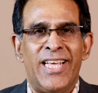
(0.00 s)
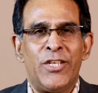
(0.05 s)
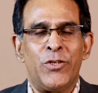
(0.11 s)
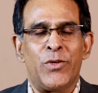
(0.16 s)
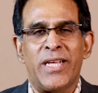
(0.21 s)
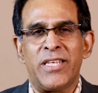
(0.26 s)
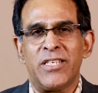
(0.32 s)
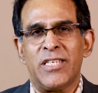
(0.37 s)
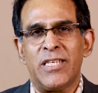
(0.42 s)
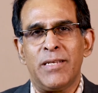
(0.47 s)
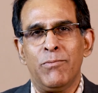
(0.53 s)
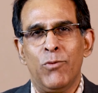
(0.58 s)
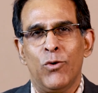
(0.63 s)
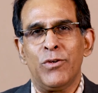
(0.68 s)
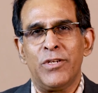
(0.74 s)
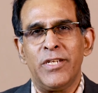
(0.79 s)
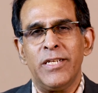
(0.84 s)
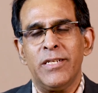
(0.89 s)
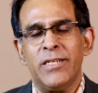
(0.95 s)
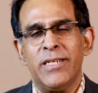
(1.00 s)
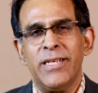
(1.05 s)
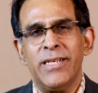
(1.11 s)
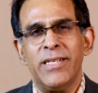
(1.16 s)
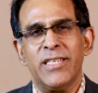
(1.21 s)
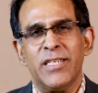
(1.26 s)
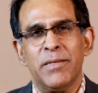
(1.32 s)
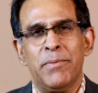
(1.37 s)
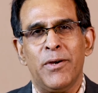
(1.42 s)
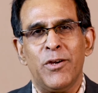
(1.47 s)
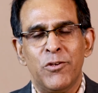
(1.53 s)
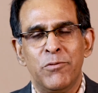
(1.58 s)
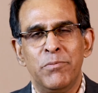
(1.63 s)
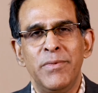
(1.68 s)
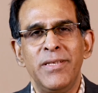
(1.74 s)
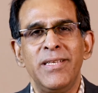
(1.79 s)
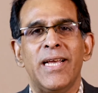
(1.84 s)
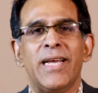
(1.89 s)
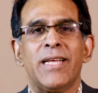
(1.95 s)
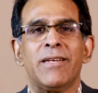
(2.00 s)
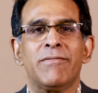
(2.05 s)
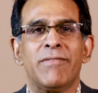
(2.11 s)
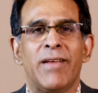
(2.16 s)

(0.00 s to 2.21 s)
You can see more details about me at